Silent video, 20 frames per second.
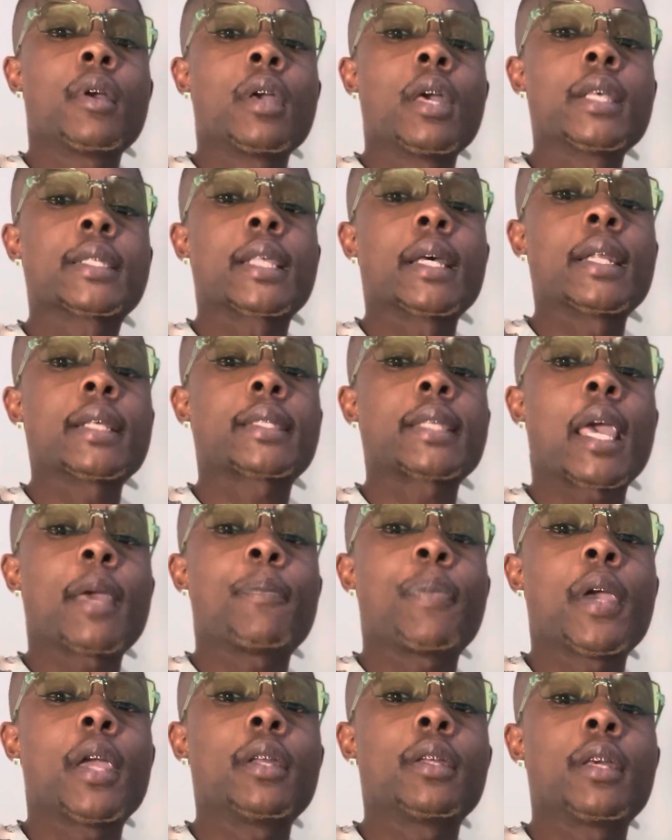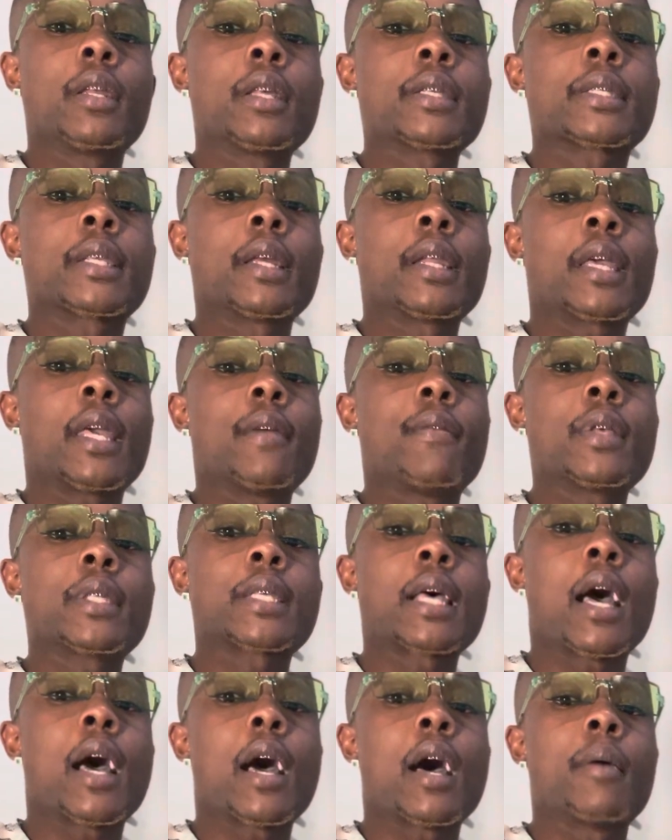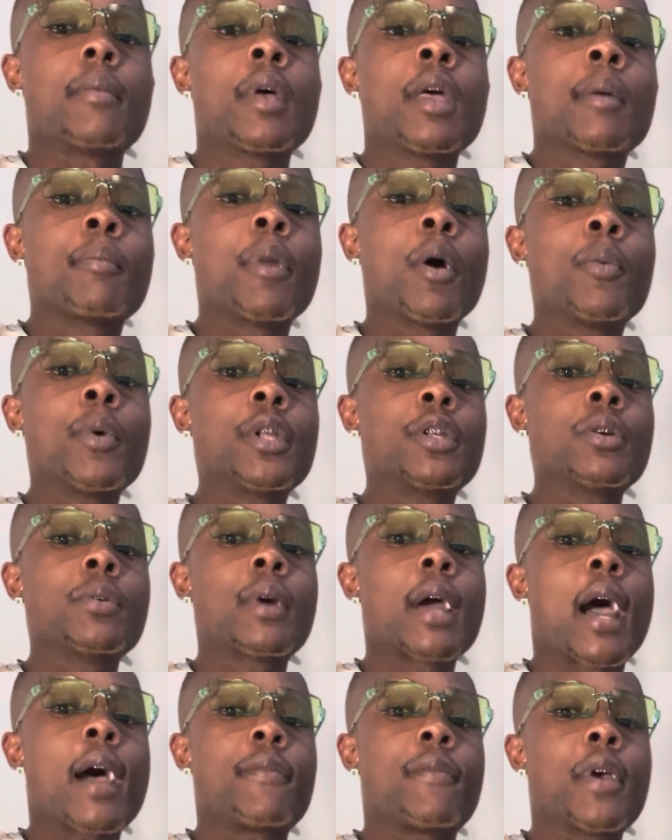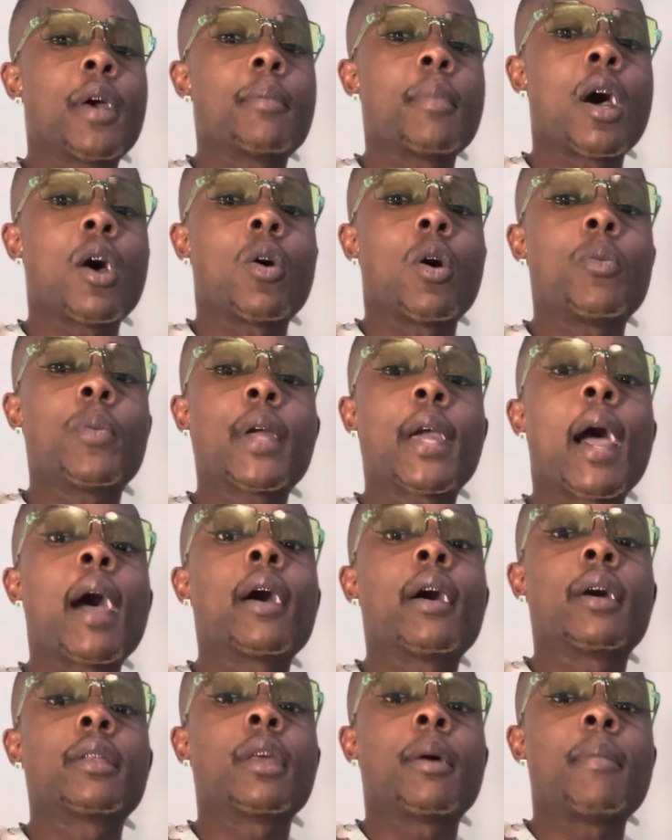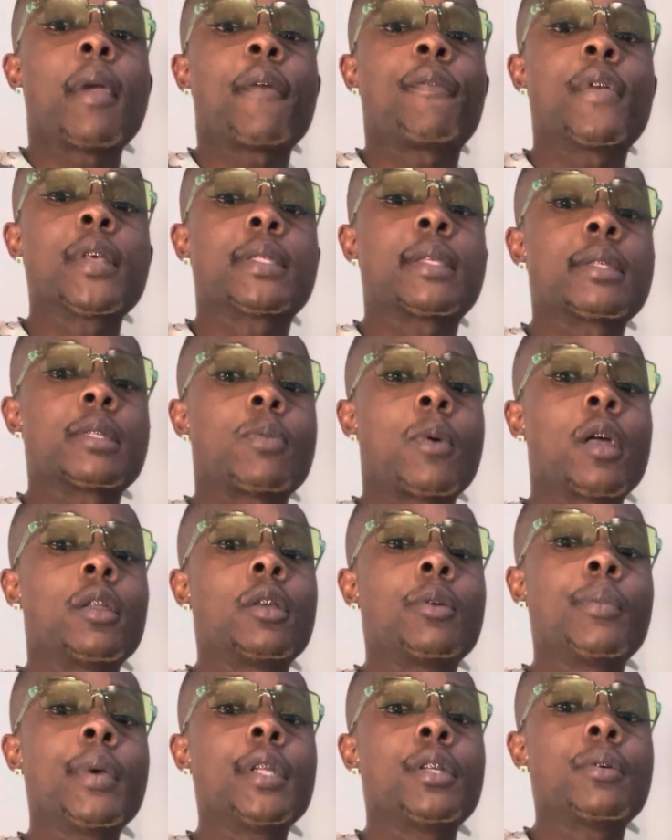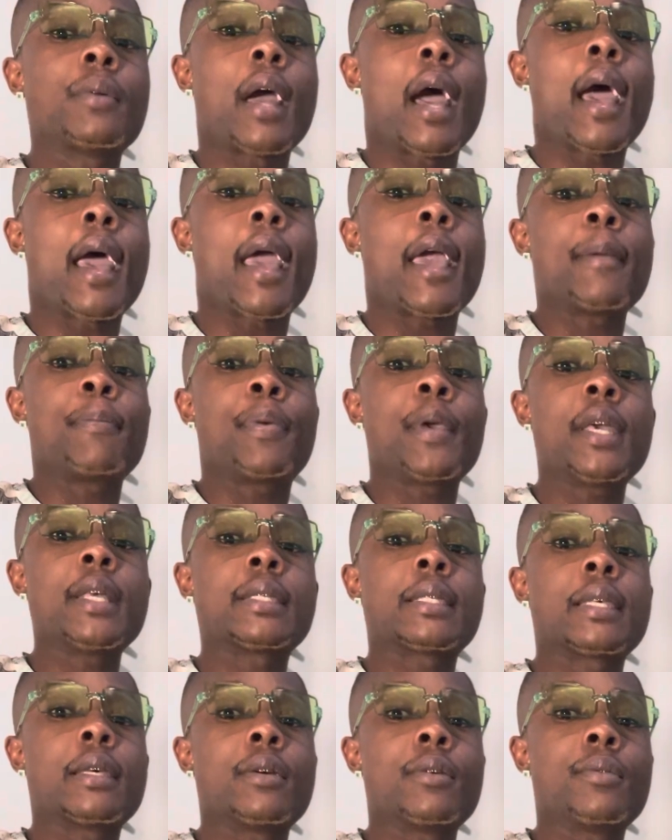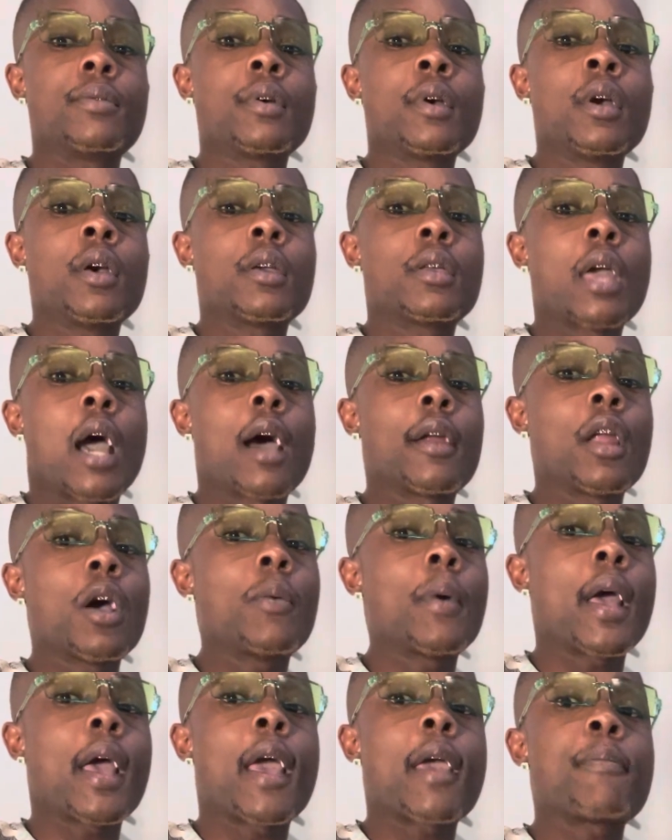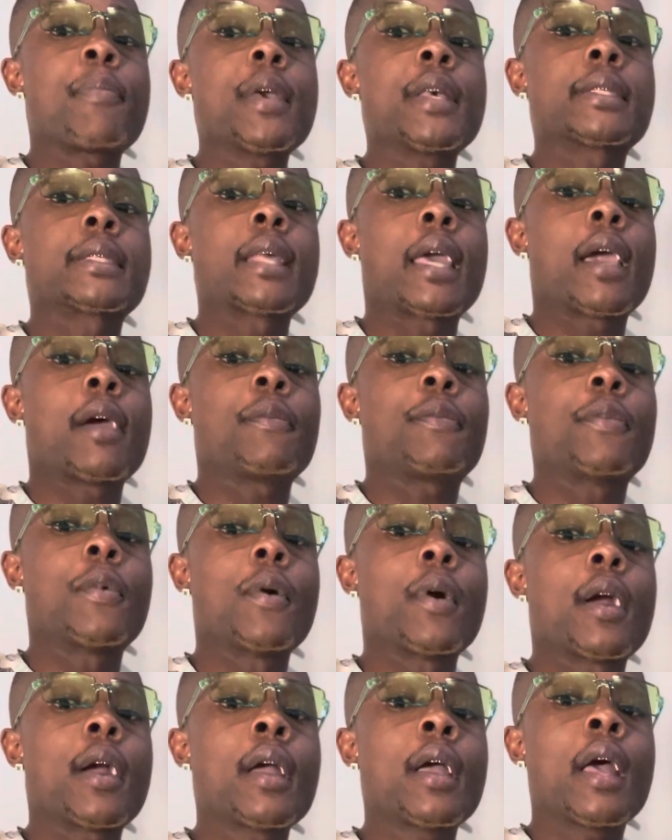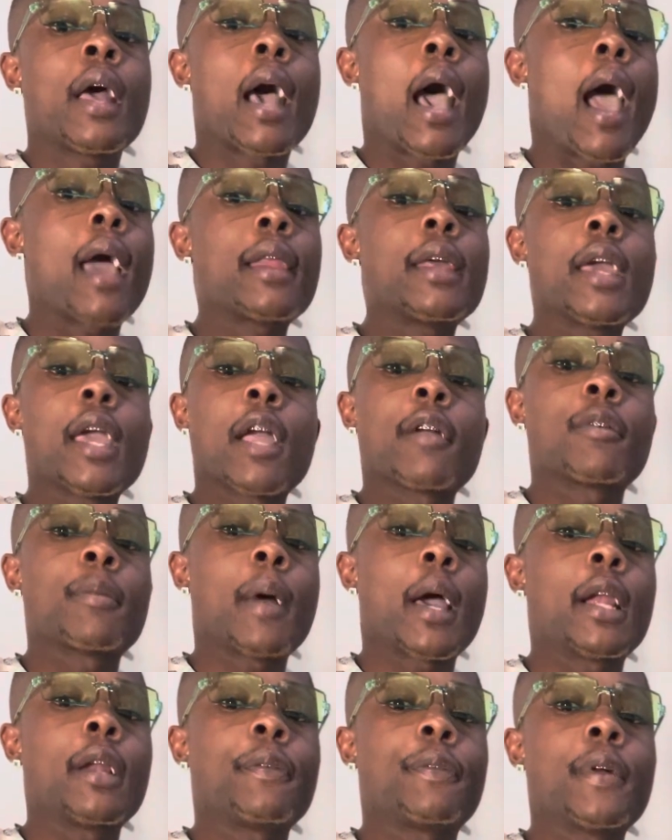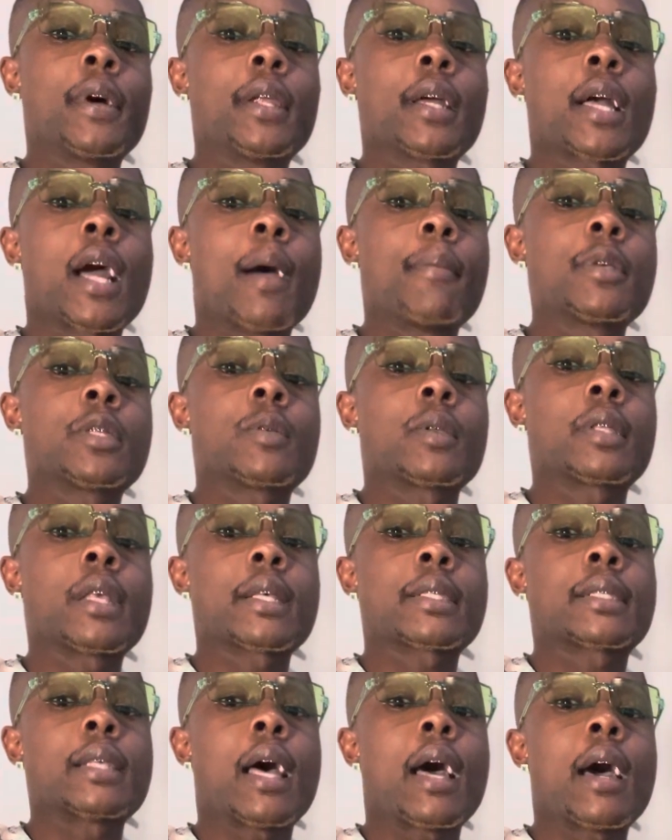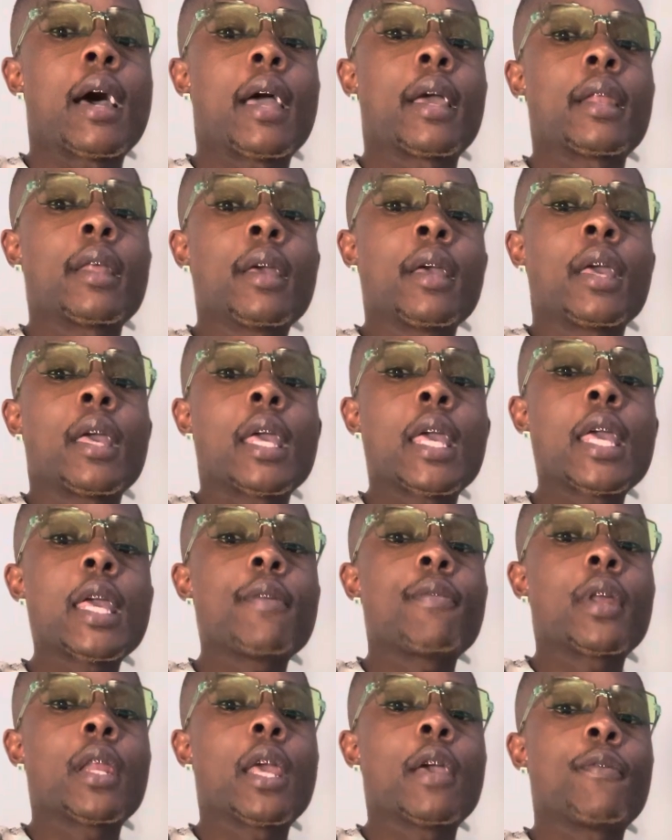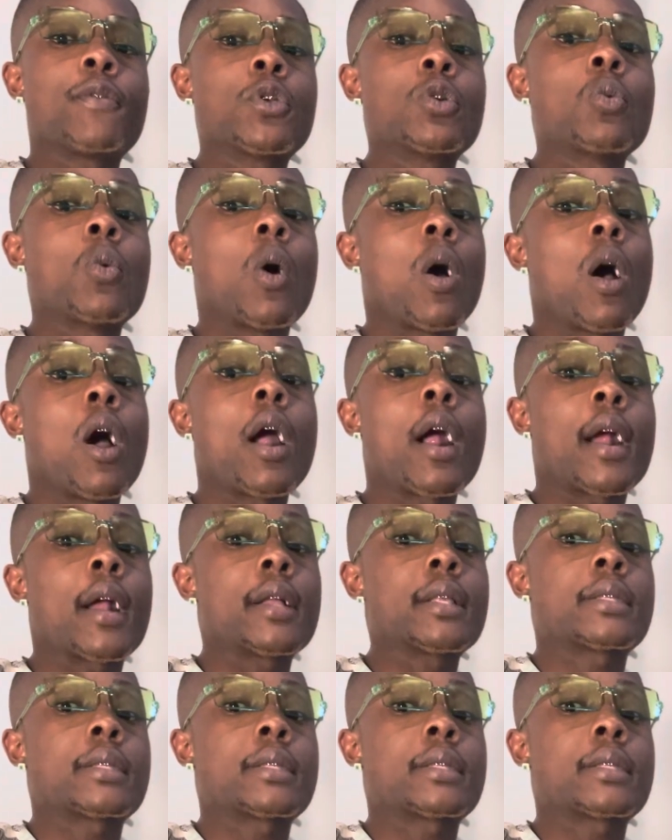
It's going to say pending. It's going to give it time. But we do got Venmo, and we got other methods as well, and we do got AP, too. Y'all know what AP stand for. I need everybody to flood the comments with their sign, even if you aren't